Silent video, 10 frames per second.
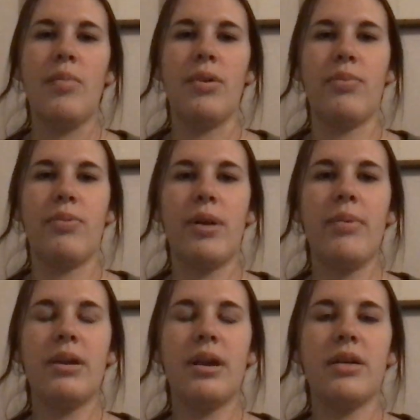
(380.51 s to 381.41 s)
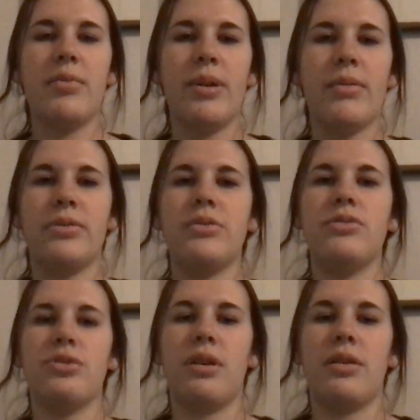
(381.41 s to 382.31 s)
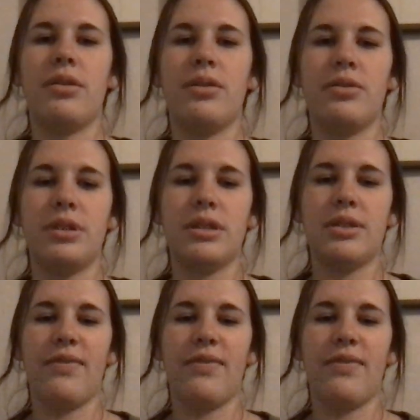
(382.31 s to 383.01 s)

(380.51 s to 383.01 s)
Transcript: but you're probably not going to be able to draw conclusions